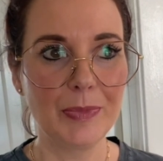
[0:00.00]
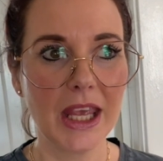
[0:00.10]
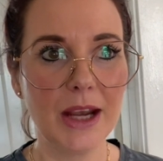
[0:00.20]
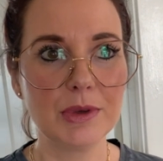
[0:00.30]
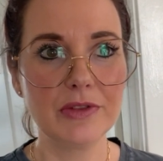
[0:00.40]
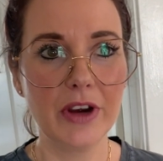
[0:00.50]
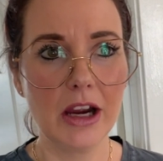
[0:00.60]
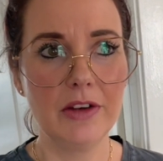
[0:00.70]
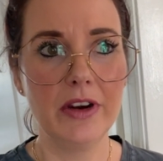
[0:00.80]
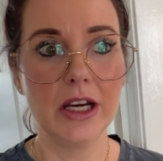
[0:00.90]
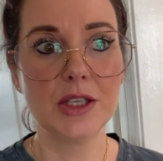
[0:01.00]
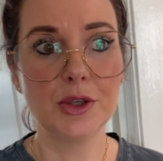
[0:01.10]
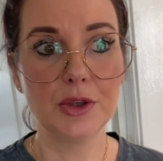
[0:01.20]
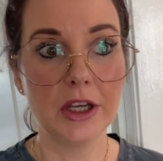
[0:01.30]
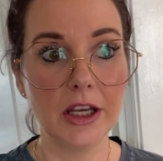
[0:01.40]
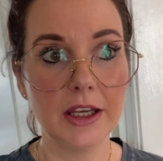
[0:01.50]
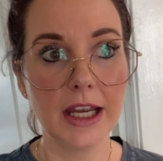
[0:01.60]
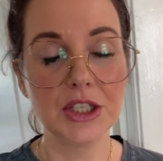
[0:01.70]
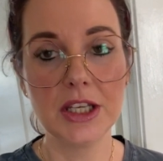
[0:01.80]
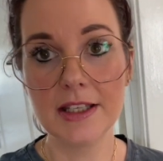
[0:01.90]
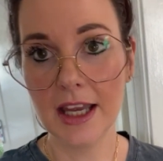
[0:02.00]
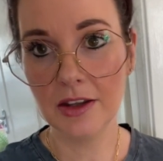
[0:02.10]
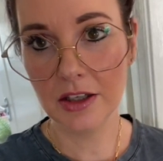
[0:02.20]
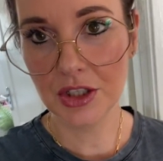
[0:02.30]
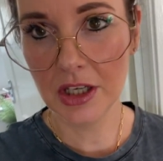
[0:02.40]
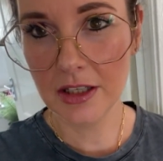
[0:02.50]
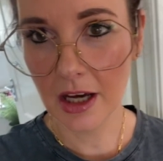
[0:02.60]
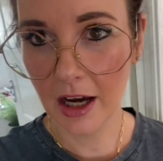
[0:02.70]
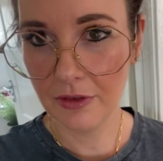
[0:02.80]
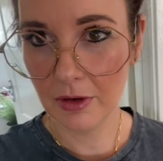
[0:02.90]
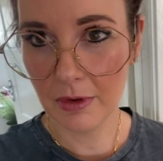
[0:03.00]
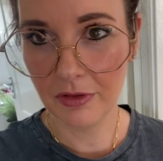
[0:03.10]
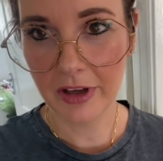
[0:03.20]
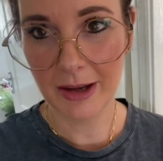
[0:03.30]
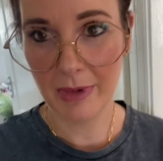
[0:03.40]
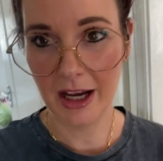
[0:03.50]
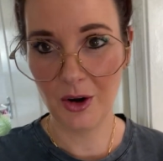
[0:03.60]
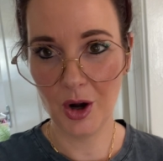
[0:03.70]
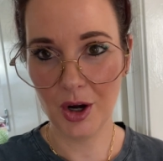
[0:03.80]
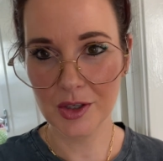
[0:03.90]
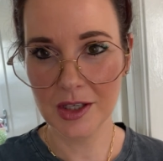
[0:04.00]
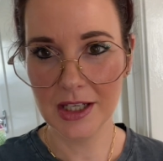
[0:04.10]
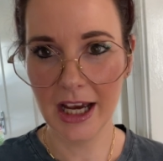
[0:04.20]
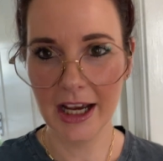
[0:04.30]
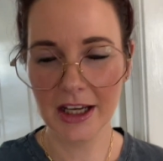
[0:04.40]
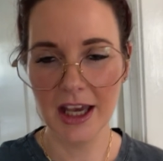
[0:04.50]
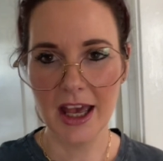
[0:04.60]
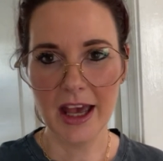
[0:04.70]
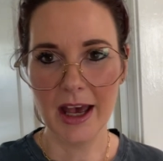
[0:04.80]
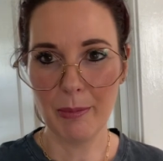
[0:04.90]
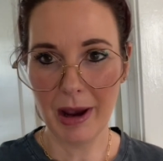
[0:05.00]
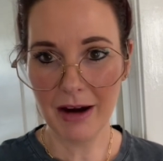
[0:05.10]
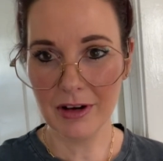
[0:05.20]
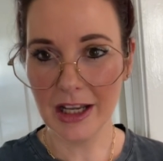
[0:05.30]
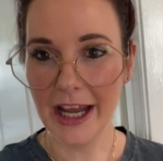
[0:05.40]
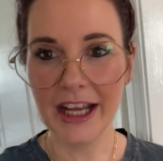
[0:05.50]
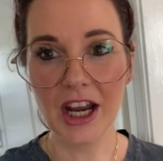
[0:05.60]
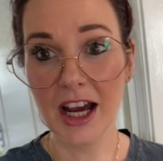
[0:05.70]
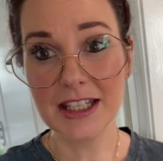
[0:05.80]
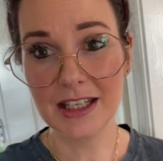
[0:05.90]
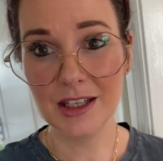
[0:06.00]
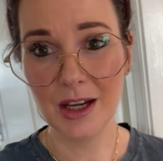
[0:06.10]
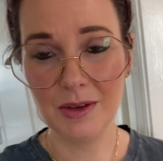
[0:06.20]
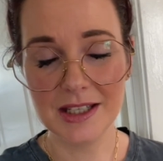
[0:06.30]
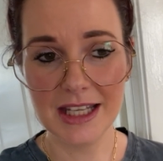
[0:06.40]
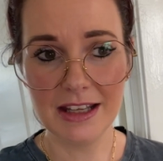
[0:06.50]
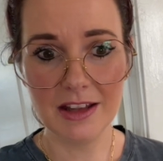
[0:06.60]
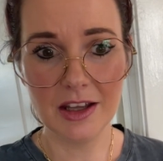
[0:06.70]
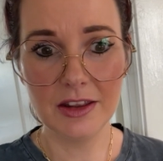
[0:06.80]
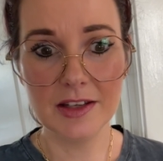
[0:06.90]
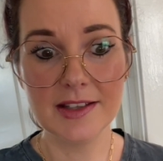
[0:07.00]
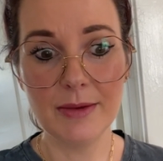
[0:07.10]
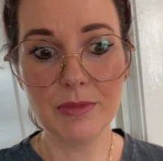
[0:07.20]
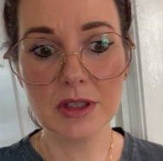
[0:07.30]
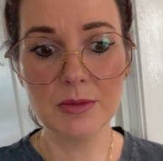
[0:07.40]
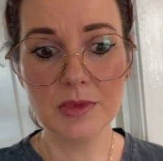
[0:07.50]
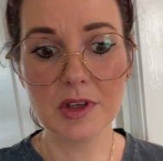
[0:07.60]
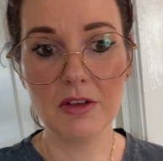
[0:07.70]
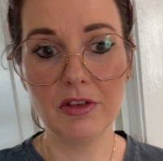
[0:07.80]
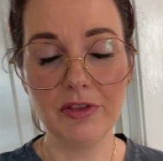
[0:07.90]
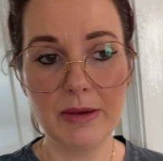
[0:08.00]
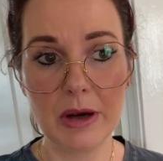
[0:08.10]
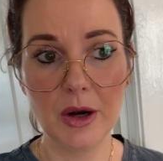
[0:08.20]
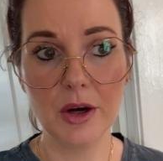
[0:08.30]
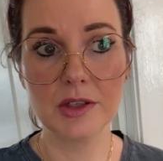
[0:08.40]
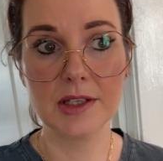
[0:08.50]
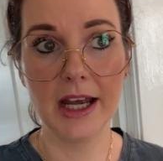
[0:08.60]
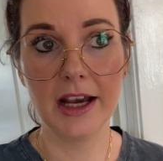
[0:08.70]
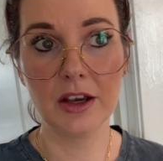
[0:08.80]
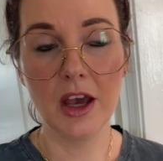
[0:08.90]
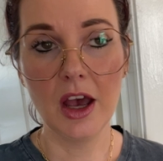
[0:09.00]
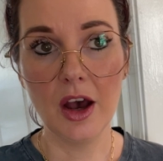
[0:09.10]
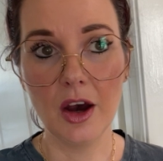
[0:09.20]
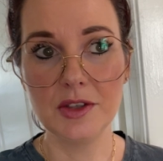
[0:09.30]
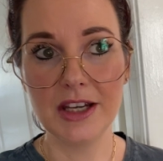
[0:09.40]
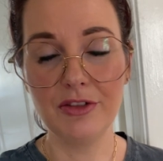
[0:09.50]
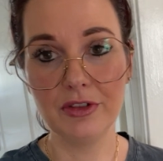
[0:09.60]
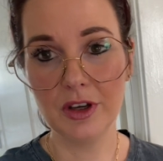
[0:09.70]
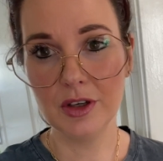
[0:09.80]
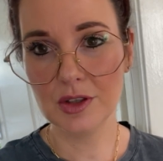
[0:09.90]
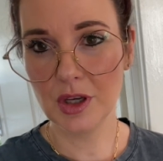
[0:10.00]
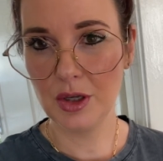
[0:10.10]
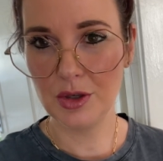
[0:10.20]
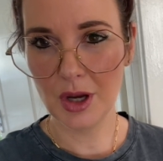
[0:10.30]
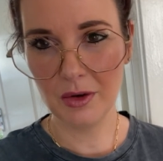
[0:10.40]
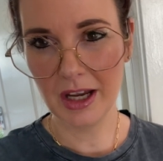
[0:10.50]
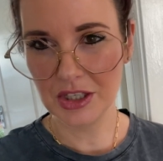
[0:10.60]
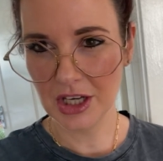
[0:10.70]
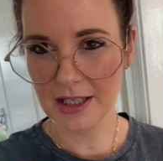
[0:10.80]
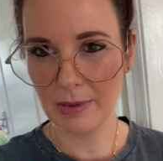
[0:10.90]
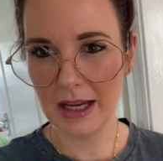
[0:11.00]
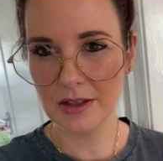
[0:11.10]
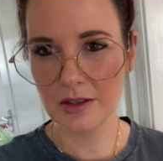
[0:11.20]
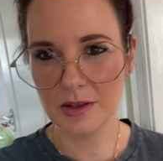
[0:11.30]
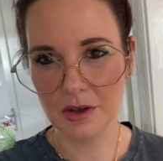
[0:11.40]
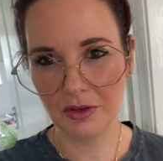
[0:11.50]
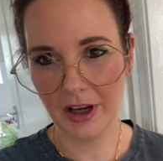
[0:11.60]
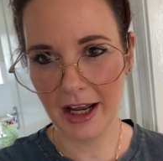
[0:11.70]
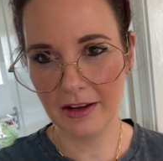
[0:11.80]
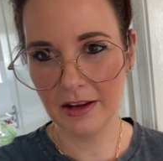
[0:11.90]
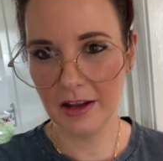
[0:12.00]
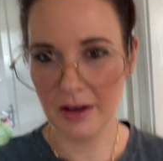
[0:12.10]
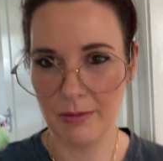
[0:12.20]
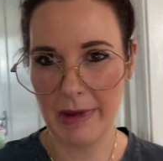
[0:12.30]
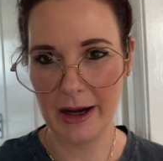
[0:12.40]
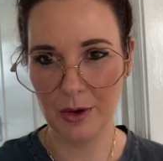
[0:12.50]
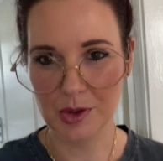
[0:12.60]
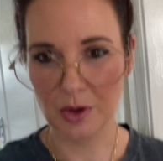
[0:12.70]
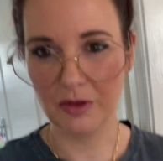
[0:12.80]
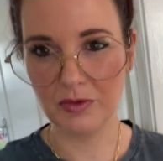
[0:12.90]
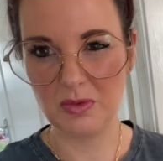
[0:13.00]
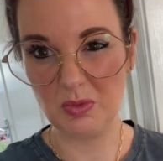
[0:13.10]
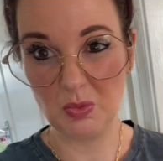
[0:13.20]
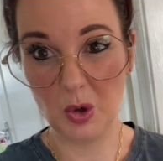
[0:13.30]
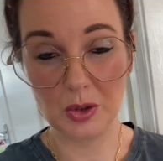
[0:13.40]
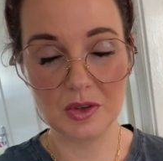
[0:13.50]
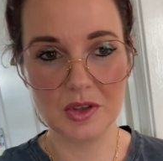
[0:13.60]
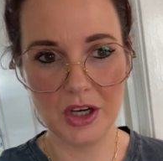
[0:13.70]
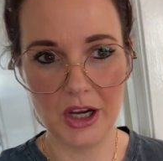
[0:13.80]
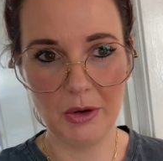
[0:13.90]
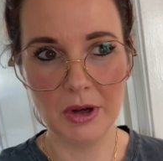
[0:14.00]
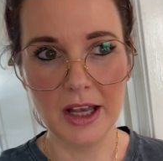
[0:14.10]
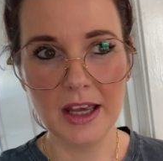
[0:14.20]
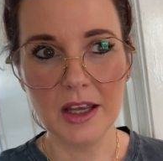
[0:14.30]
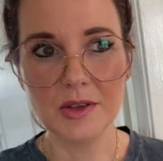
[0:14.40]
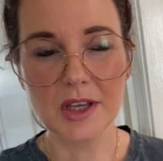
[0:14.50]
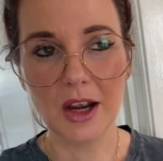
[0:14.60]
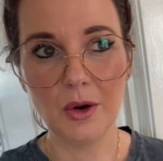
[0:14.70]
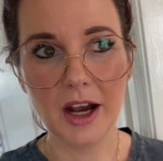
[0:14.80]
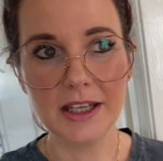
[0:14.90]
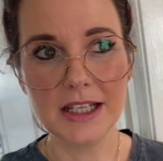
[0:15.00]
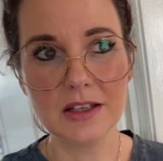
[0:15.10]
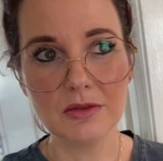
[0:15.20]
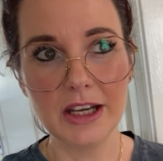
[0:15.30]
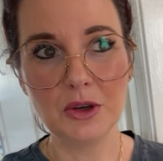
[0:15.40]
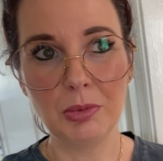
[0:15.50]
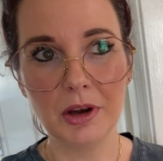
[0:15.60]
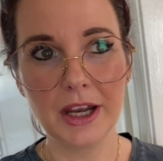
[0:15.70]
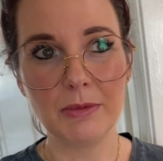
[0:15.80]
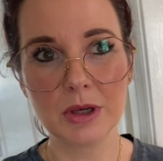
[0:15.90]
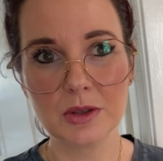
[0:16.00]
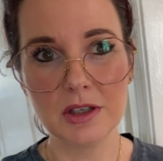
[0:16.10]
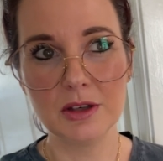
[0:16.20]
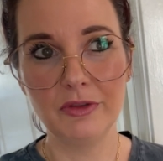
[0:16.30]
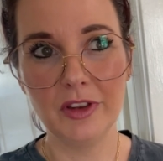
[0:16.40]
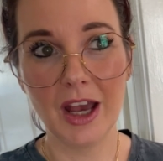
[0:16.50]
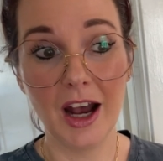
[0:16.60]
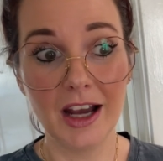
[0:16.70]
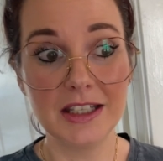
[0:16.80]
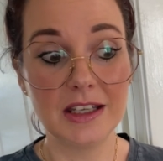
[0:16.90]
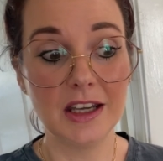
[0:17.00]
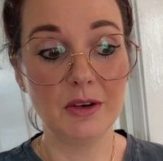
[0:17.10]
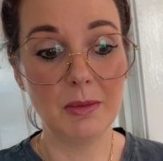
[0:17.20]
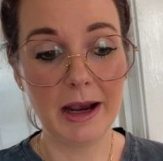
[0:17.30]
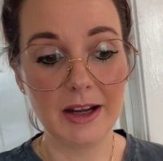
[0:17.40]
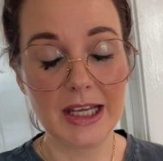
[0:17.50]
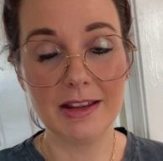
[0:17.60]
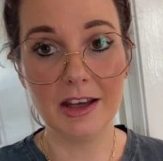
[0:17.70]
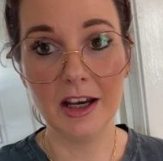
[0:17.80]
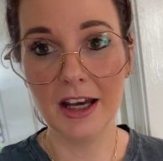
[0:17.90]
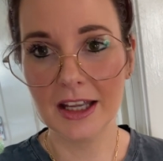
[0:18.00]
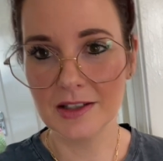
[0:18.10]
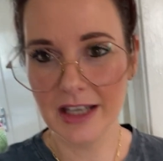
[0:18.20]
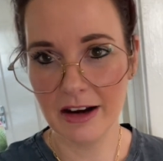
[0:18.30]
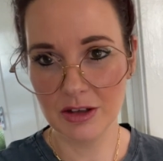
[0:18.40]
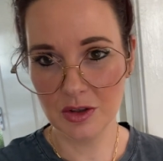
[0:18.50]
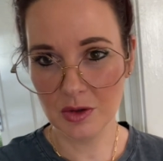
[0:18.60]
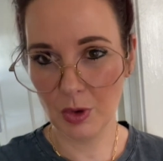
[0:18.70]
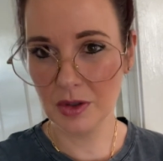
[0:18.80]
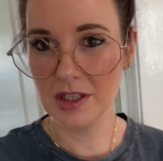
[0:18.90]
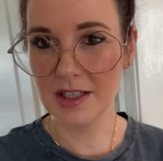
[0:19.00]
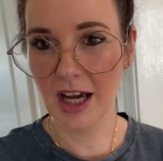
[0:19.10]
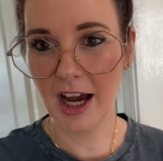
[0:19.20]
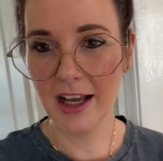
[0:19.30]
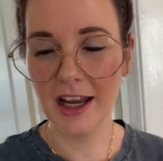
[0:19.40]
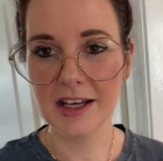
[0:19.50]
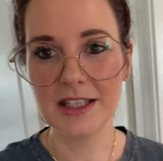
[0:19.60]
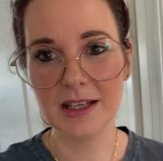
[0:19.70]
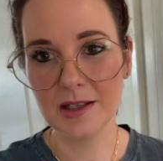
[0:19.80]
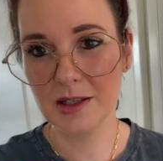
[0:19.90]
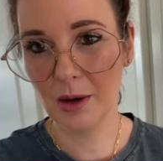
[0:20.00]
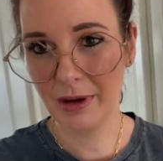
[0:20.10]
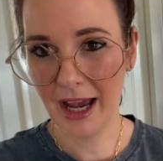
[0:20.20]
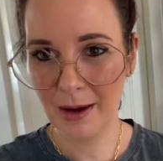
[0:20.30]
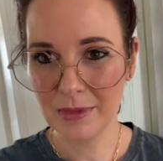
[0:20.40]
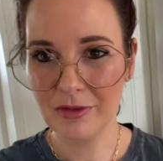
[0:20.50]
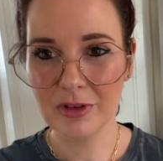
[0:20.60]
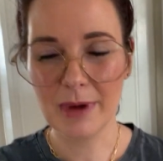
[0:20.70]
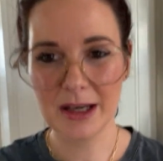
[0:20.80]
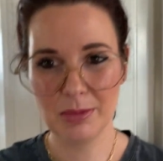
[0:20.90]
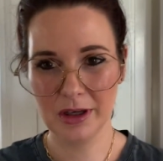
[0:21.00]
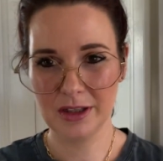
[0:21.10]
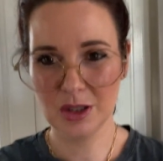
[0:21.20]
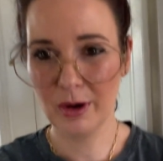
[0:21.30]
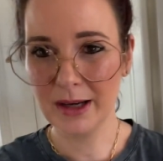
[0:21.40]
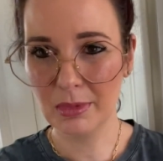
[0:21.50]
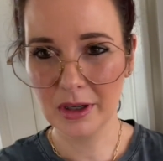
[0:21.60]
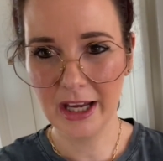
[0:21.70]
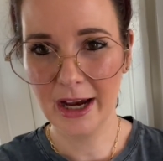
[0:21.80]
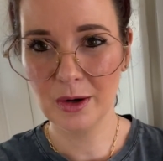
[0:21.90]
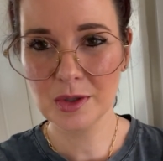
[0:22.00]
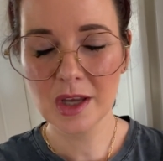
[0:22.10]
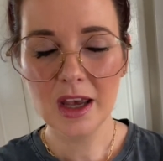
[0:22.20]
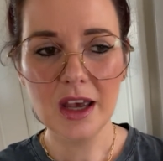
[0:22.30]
It was very, very sudden, and she said that she'd died from a female heart attack. Apparently, and I didn't know this either, the symptoms of a female heart attack are different, so you don't get chest pains and stuff like the male sort of ones do. So I need to read up on it because it's something that I didn't know about either, and Sarah just wanted to highlight it to stop it happening from anybody to anybody else.